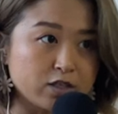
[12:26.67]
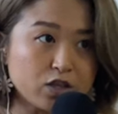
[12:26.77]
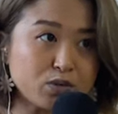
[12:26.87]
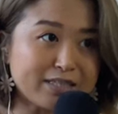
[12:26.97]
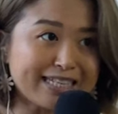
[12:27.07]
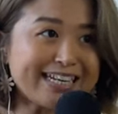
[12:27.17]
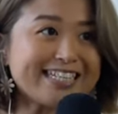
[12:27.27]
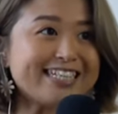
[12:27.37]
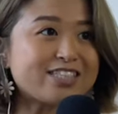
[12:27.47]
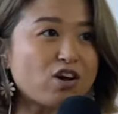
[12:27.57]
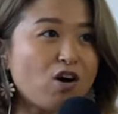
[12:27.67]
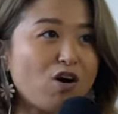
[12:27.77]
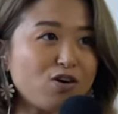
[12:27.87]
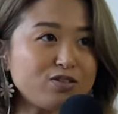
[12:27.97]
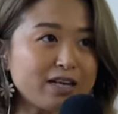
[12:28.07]
So you'll see it's
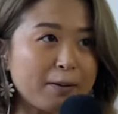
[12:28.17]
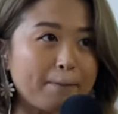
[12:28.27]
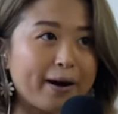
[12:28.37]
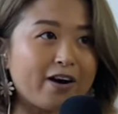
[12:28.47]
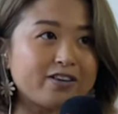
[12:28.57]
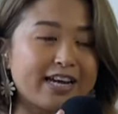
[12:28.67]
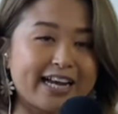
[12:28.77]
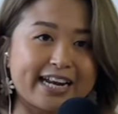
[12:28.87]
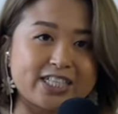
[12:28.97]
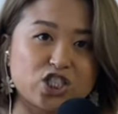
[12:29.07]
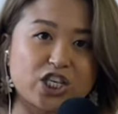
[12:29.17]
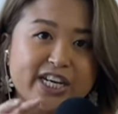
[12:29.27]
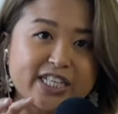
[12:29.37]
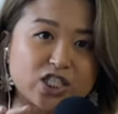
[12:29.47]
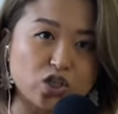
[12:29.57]
all about an
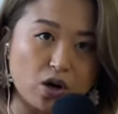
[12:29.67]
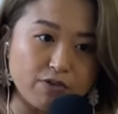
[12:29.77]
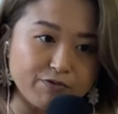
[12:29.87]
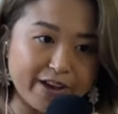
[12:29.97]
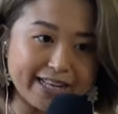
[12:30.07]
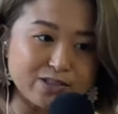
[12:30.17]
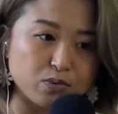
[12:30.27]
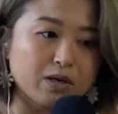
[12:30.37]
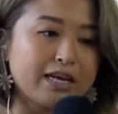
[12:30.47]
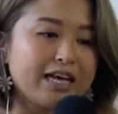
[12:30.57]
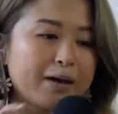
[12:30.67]
exchange of value.